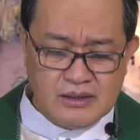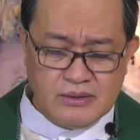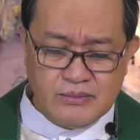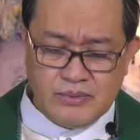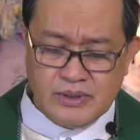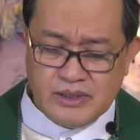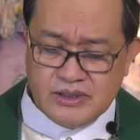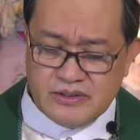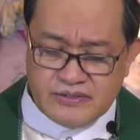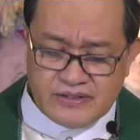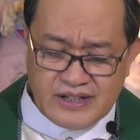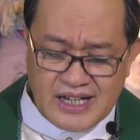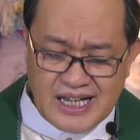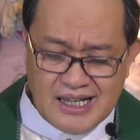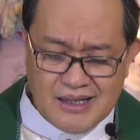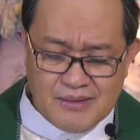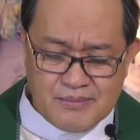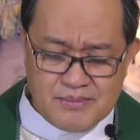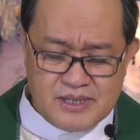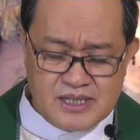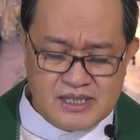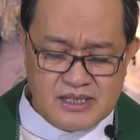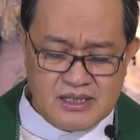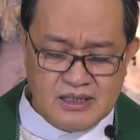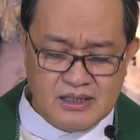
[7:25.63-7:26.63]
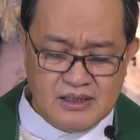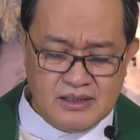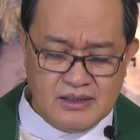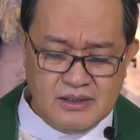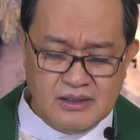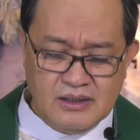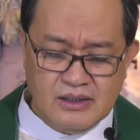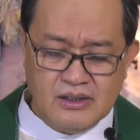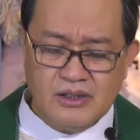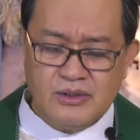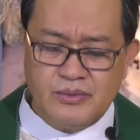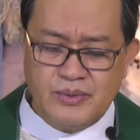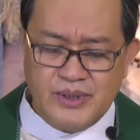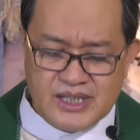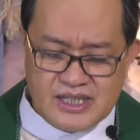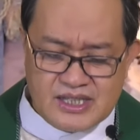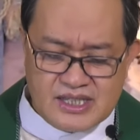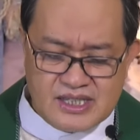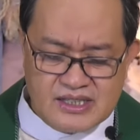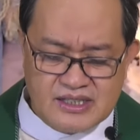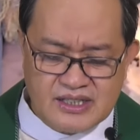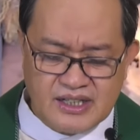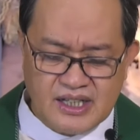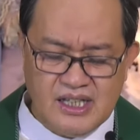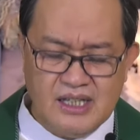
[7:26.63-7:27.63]
with rams, or with
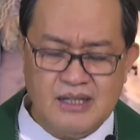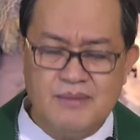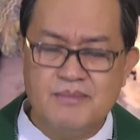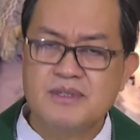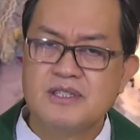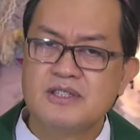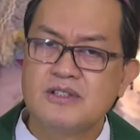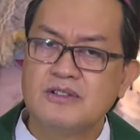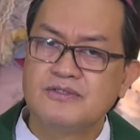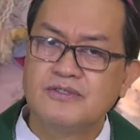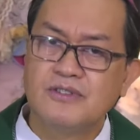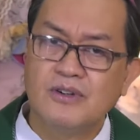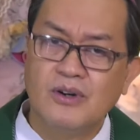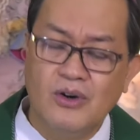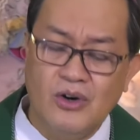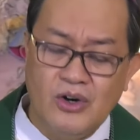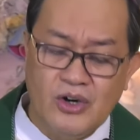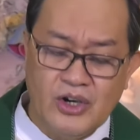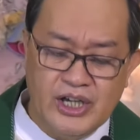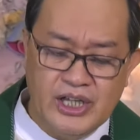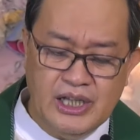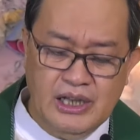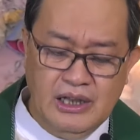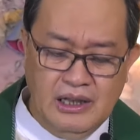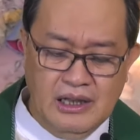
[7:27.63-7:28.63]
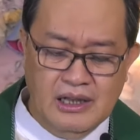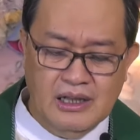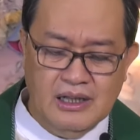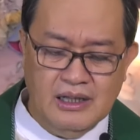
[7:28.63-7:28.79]
streams of oil?